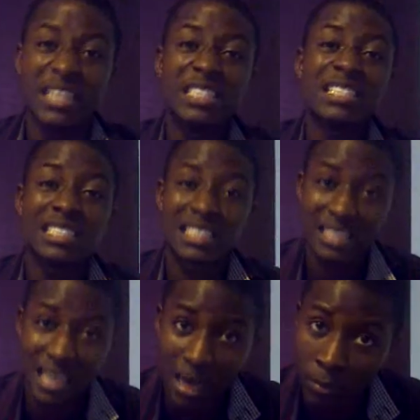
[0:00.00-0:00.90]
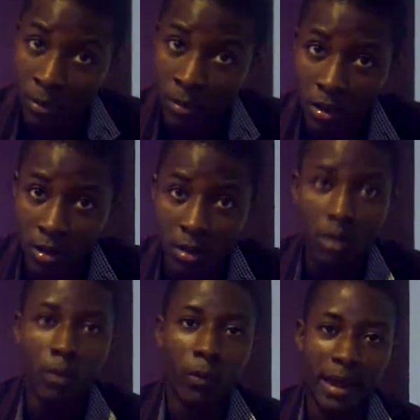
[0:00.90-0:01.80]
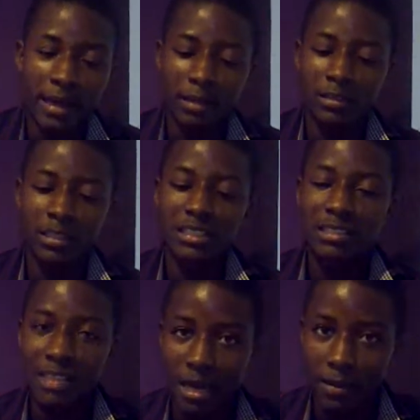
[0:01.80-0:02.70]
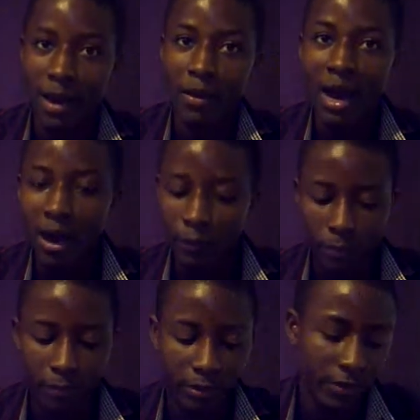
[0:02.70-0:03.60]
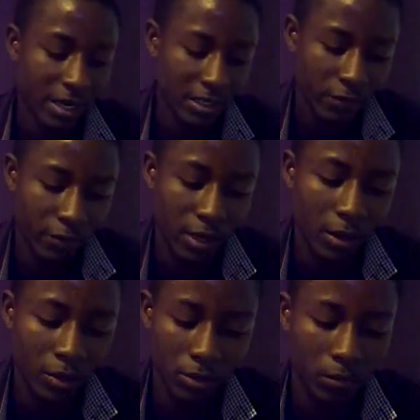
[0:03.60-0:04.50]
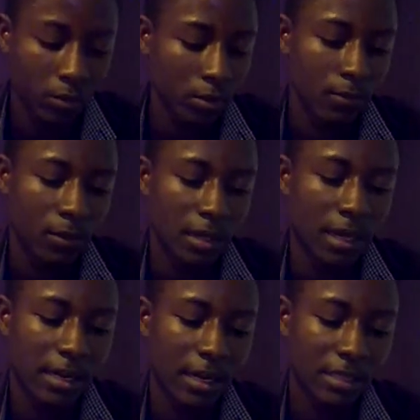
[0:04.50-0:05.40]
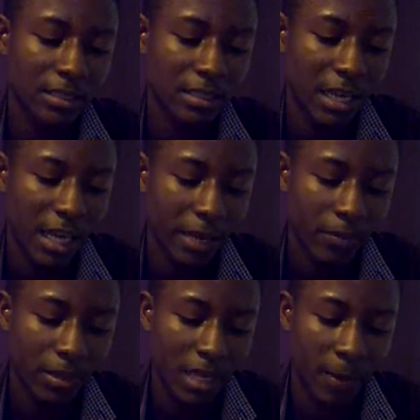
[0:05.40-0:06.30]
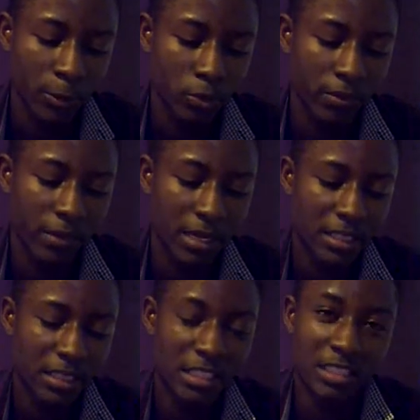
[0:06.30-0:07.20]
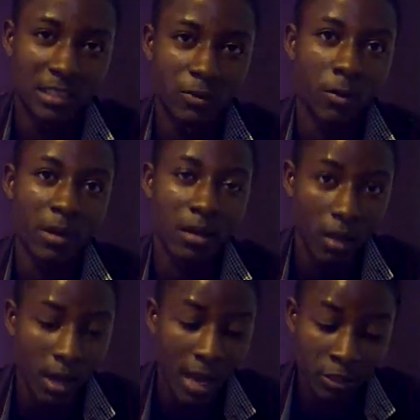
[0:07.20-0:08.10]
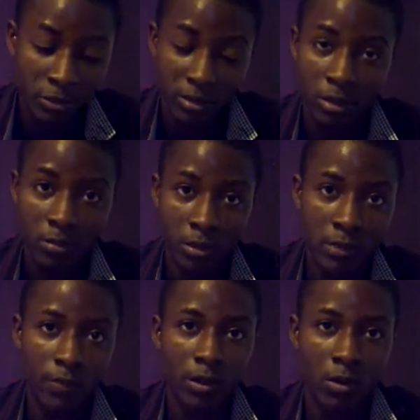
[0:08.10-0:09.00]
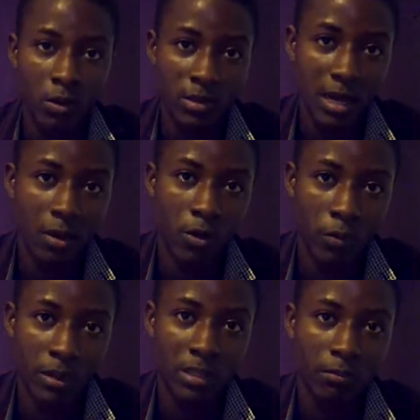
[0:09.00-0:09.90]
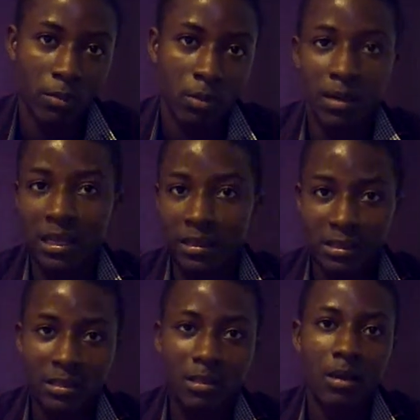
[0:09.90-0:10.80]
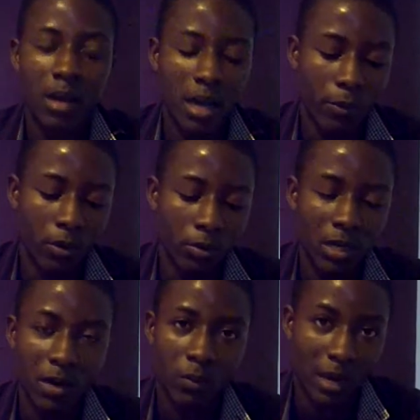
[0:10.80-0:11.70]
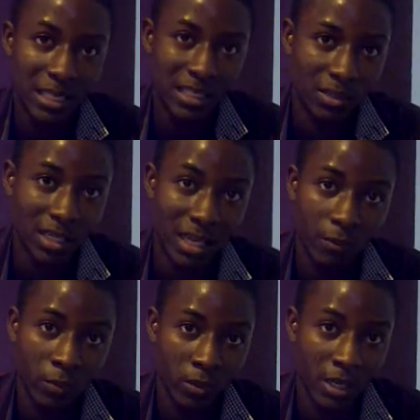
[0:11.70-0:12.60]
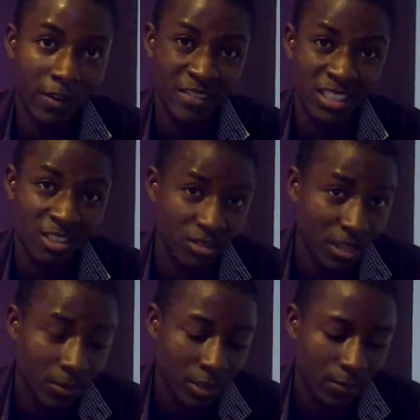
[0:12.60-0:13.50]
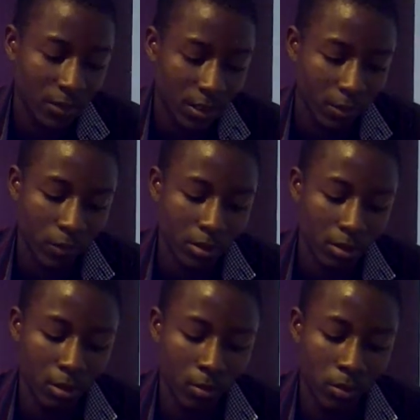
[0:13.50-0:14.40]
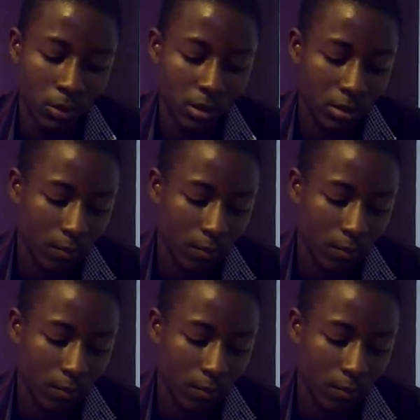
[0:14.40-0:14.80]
a scab. When this scab that you have will prevent further loss of blood, and at the same time it will prevent diseases from entering your body, because along with blood platelets, and we also have white cells that have been trapped in your blood